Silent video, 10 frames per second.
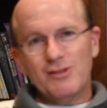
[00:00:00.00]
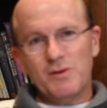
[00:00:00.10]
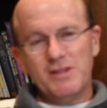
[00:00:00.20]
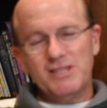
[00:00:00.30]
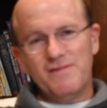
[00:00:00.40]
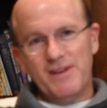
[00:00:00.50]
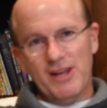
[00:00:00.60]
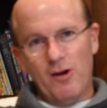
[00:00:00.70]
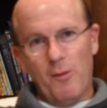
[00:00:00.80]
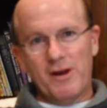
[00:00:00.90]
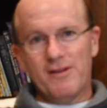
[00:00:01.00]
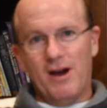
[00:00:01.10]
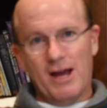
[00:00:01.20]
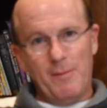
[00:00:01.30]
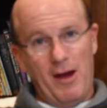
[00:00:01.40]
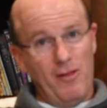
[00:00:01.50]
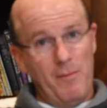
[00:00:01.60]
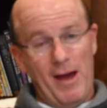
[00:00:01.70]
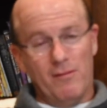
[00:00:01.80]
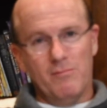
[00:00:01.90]
So in this video I want to talk about the
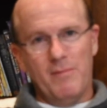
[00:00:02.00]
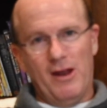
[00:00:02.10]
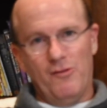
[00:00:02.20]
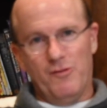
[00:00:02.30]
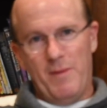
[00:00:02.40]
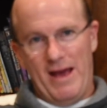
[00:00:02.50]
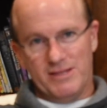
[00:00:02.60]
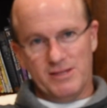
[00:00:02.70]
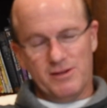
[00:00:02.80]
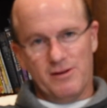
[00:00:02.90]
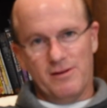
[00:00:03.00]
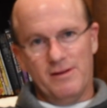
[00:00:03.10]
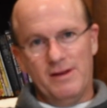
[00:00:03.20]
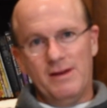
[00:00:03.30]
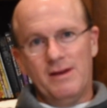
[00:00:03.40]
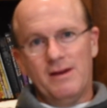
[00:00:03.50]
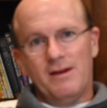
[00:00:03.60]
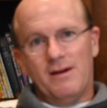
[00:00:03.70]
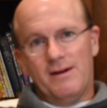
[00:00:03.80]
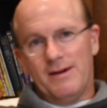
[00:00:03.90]
Mountain Meadows Massacre.
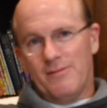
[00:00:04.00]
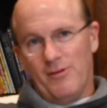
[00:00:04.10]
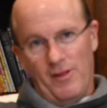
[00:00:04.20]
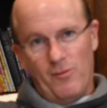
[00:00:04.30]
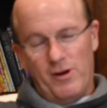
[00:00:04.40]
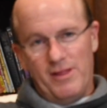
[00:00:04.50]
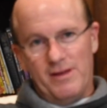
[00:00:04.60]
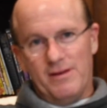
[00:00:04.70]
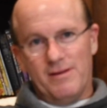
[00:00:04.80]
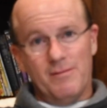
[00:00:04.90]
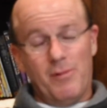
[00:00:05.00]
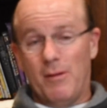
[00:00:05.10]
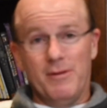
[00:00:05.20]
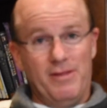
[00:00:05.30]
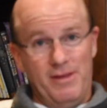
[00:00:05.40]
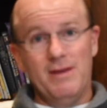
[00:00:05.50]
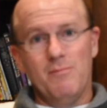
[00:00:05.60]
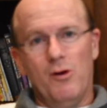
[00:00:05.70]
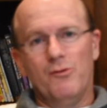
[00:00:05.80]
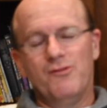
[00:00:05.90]
Really one of probably the
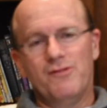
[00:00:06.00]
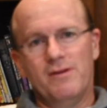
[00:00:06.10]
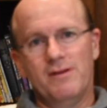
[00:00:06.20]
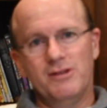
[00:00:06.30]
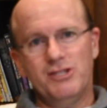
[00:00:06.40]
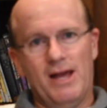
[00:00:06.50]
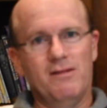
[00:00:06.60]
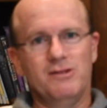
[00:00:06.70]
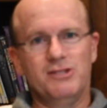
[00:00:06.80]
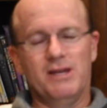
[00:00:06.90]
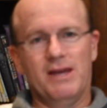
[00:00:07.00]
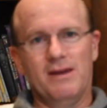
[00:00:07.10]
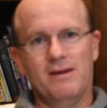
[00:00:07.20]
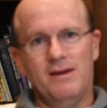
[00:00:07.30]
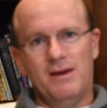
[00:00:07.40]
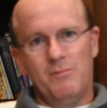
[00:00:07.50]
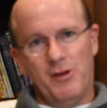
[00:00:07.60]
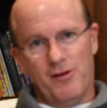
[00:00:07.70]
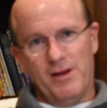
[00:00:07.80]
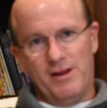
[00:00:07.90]
most challenging
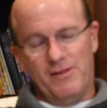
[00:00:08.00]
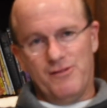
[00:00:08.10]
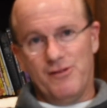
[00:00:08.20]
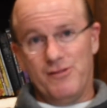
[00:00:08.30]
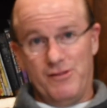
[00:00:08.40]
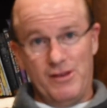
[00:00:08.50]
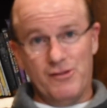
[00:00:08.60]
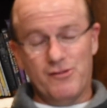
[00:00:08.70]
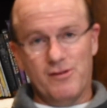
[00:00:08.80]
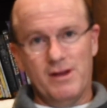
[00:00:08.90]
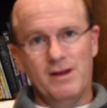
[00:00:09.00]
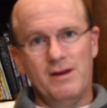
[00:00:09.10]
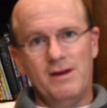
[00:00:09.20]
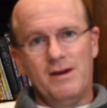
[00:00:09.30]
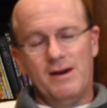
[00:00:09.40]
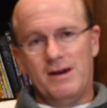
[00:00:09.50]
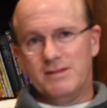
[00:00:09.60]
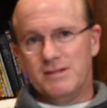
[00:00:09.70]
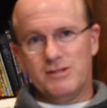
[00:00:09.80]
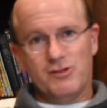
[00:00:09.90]
period in the church's history.
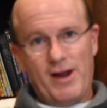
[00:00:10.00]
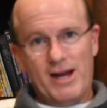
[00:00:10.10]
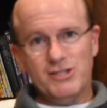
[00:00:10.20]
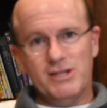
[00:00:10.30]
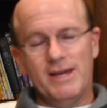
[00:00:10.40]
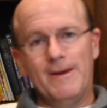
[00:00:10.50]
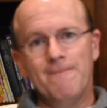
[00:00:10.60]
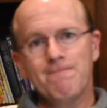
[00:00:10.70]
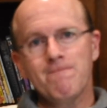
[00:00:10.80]
It's a tragedy.